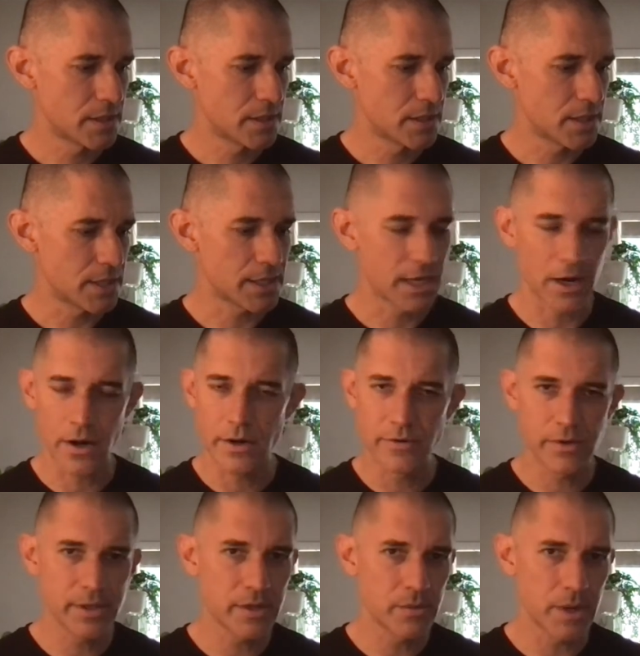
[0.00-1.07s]
It carried
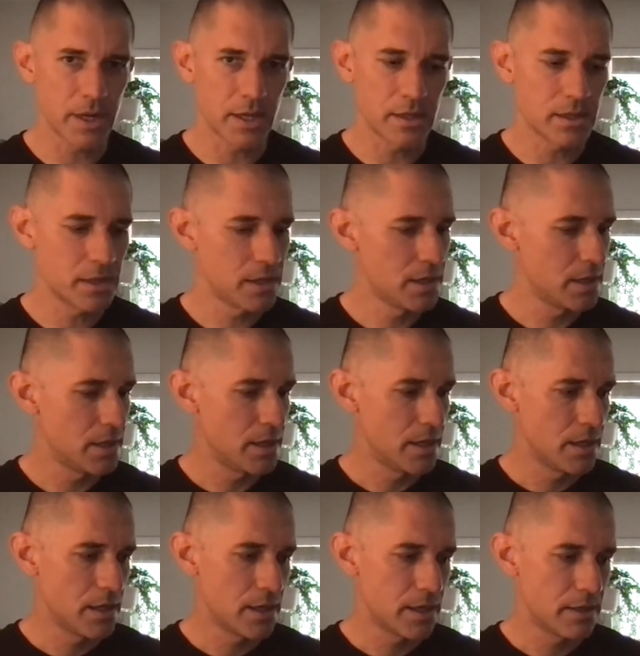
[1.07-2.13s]
really well,
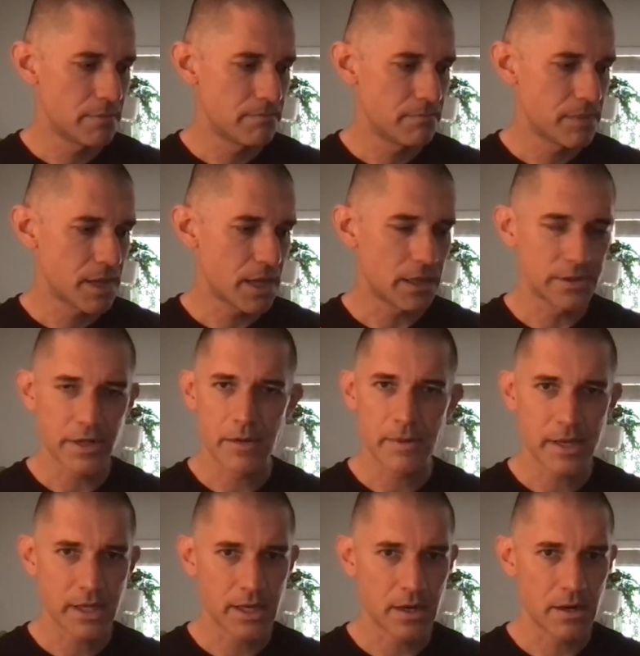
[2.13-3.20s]
held all
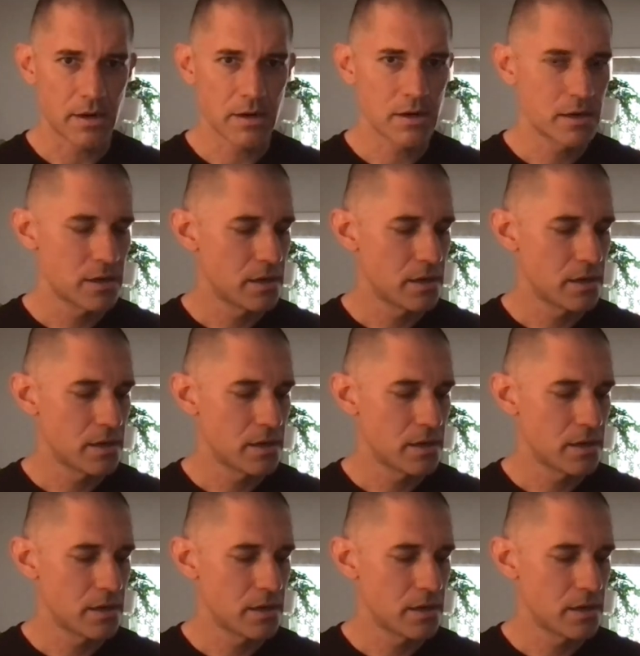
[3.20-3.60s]
my gear.